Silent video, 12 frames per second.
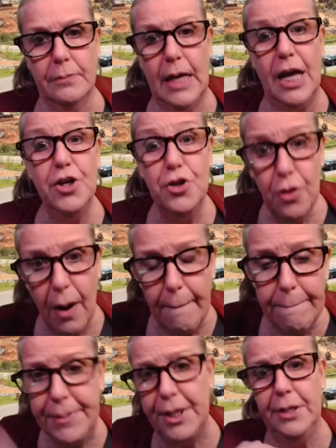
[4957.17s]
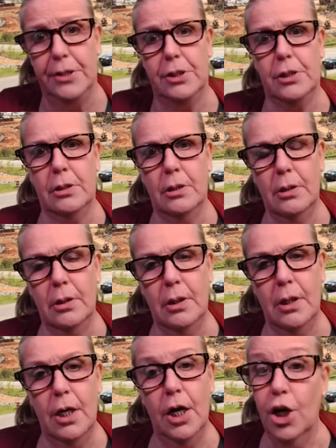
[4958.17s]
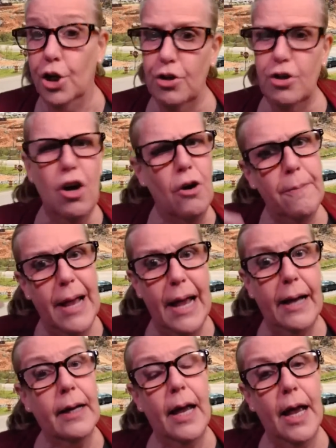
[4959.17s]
And you are pissed you go back